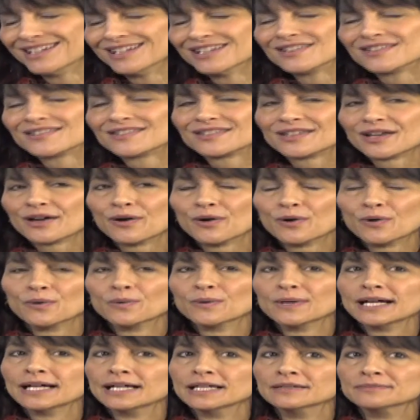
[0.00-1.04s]

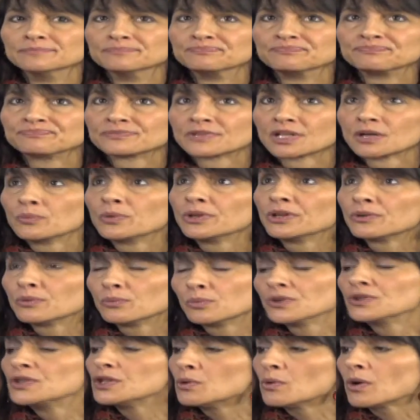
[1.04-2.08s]
So
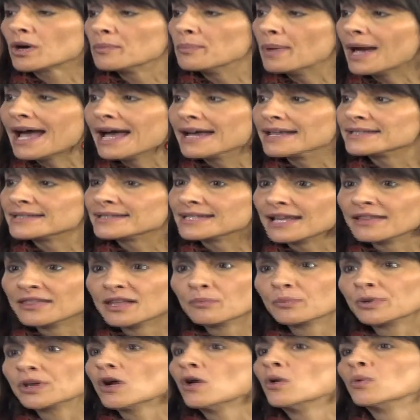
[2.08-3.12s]
we'll do our best. And
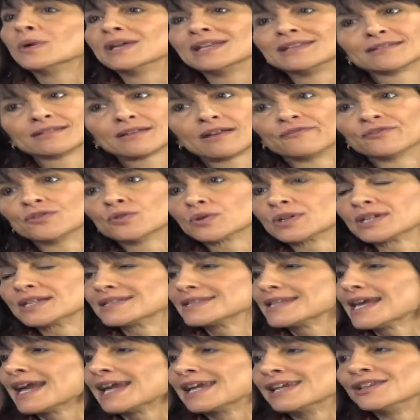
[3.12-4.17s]
then we always, of course,
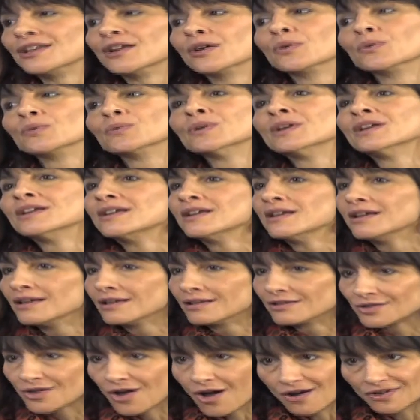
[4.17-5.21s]
say,
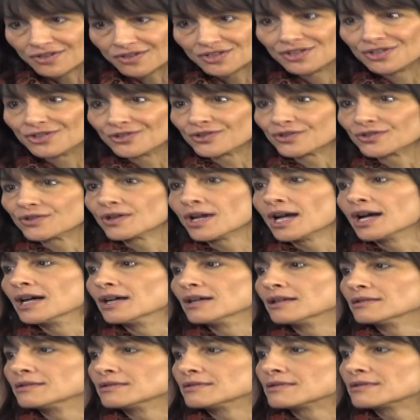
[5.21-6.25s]
talk to
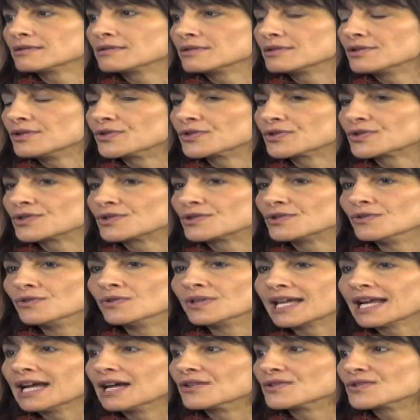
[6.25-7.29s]
your
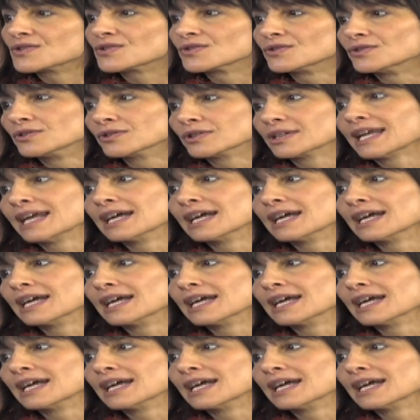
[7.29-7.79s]
student council,